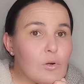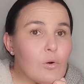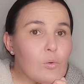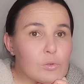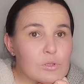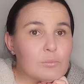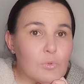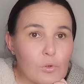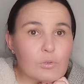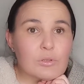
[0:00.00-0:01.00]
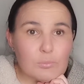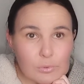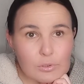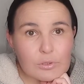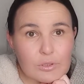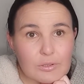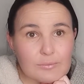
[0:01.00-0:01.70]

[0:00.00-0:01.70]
box.